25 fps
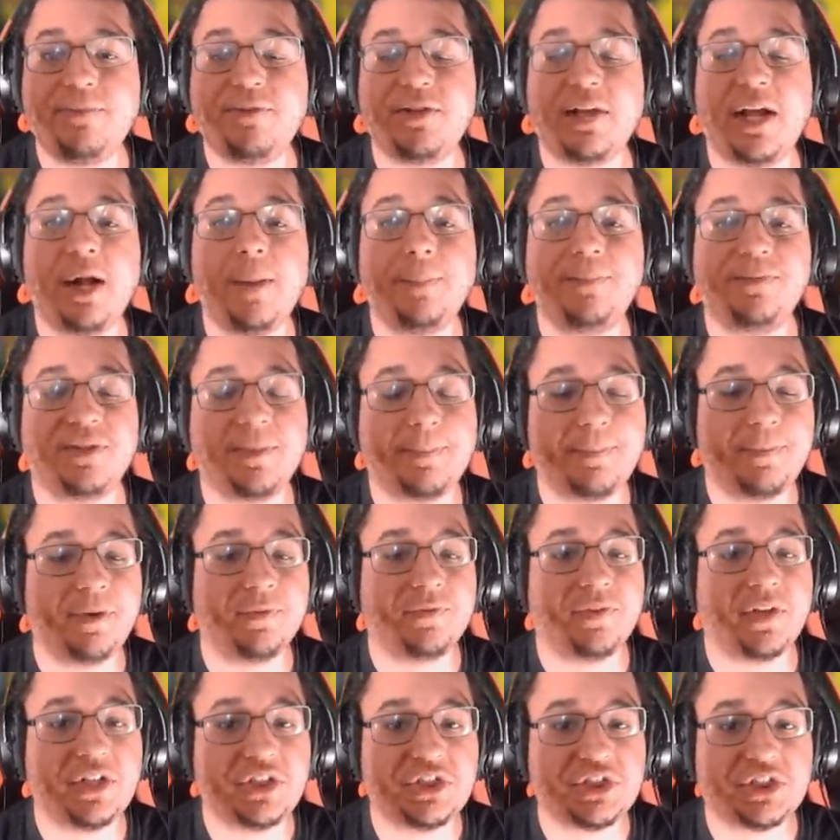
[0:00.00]
to help
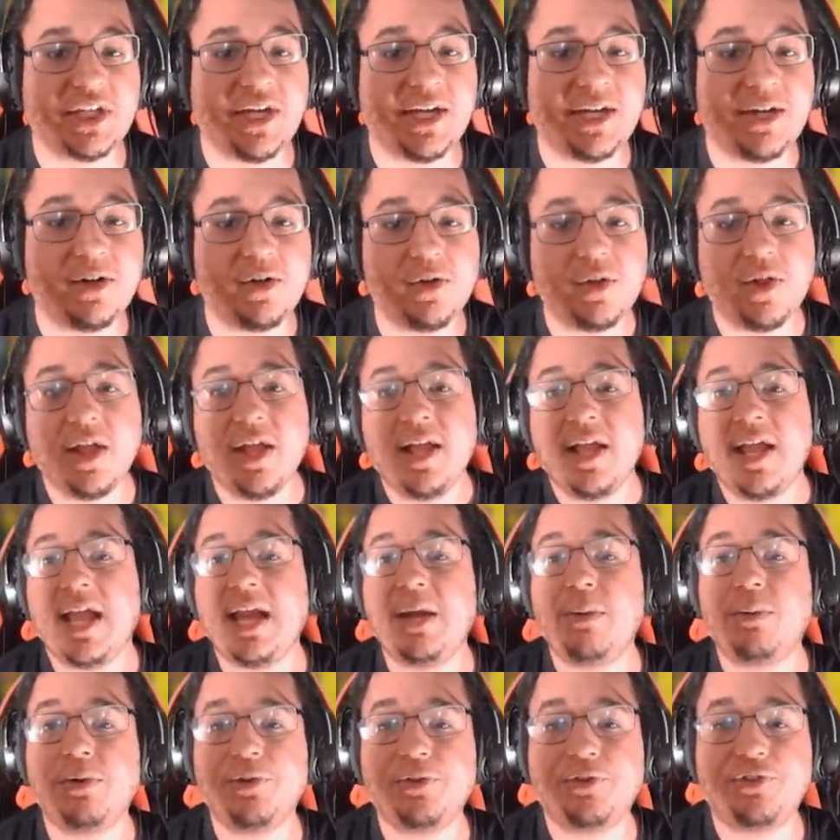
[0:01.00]
support the channel,
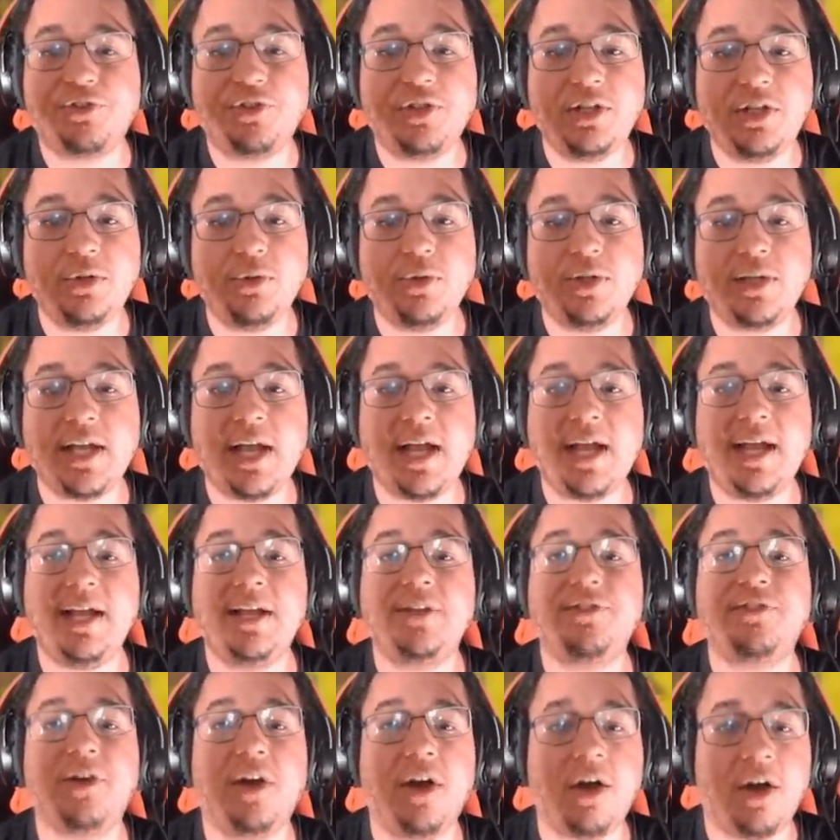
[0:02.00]
and we'll see you
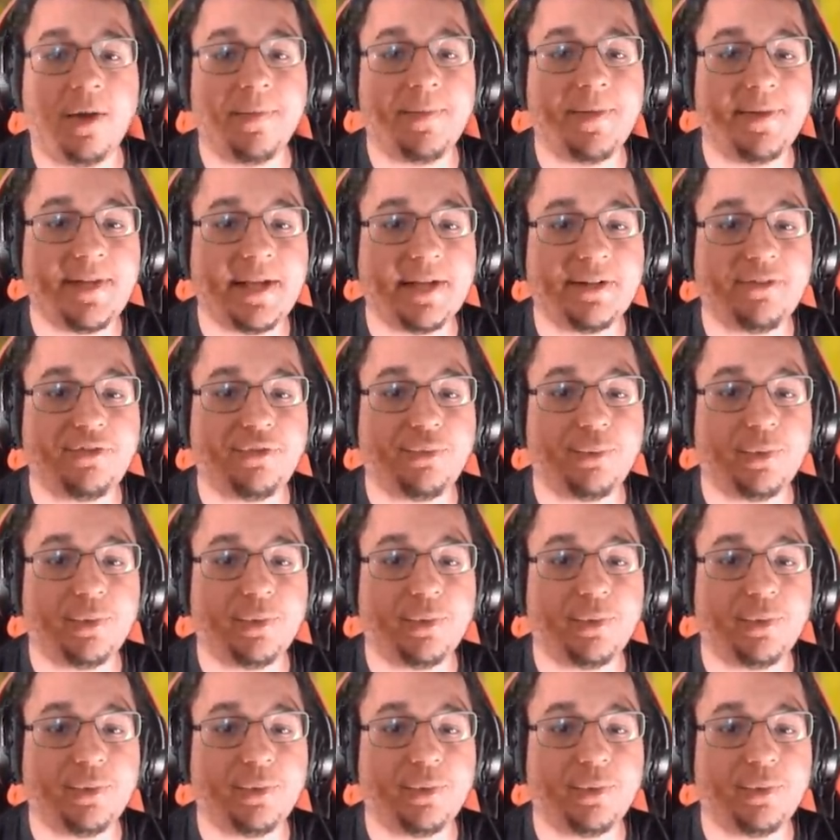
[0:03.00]
guys on the next